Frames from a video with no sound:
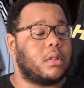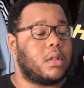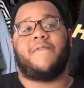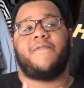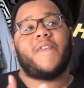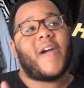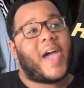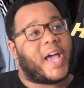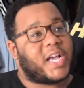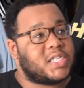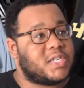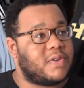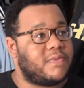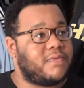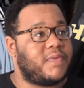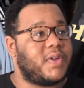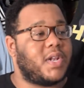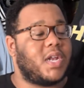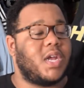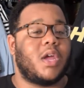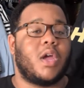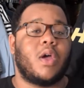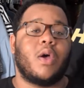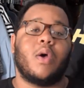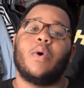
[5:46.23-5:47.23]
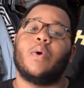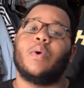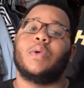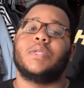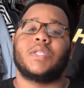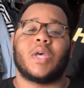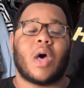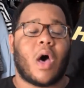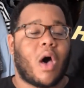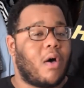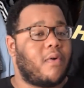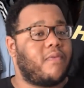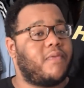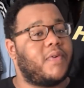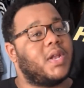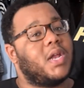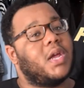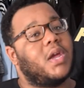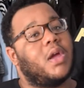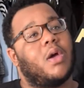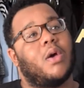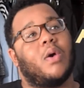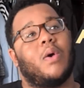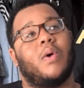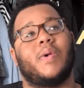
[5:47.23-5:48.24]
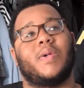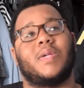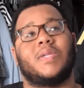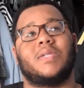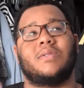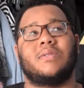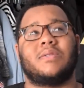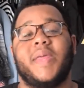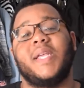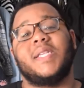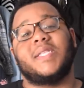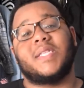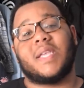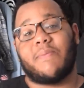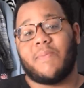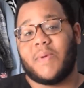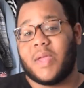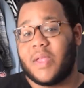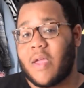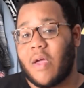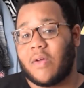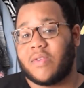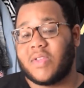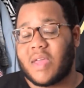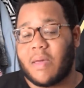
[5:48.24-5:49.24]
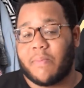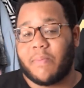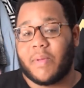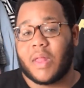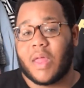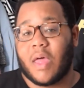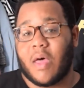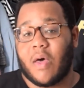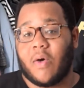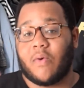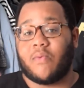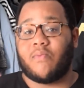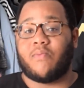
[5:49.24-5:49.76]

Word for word: fashion videos, haul videos, please let me know down below.